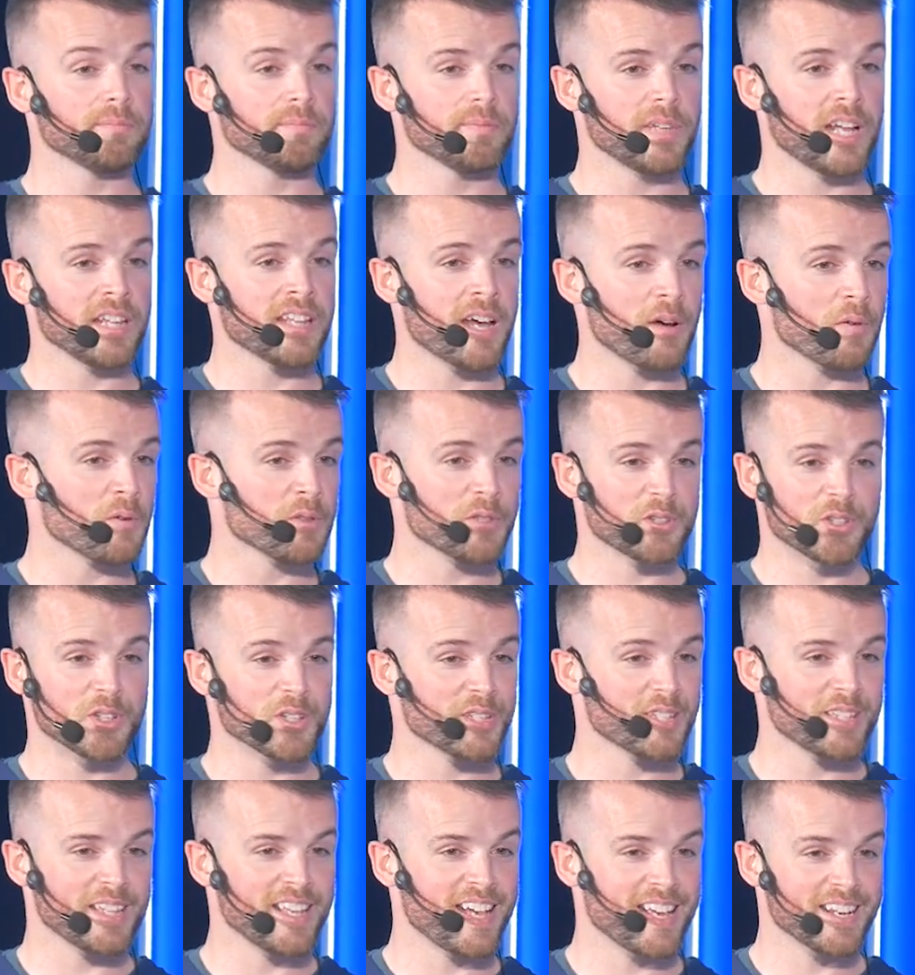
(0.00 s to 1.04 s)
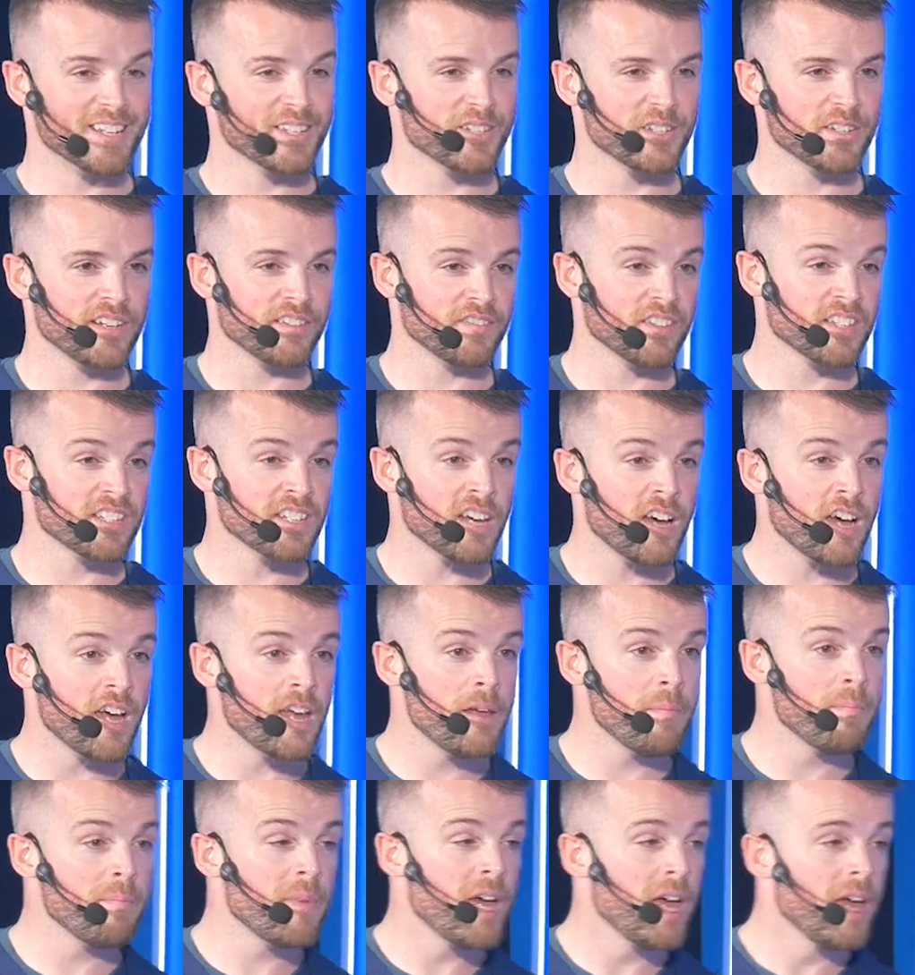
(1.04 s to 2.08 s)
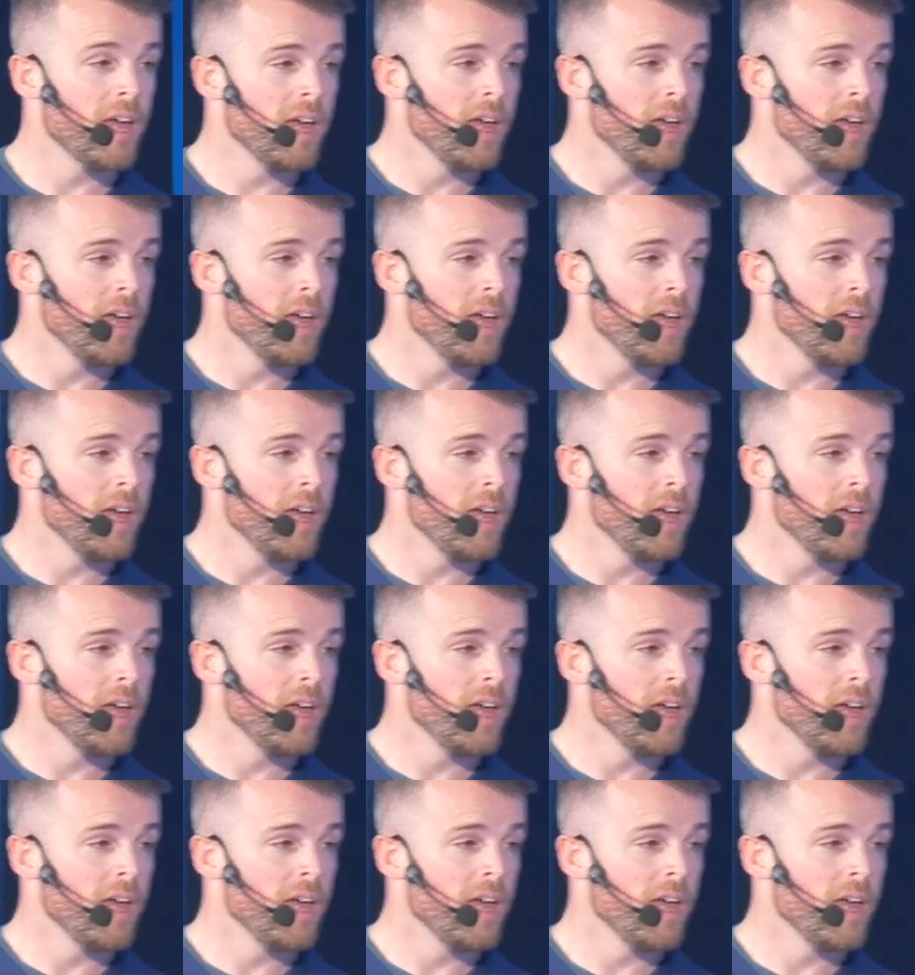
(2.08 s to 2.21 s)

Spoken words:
And that was just the attitude at the time.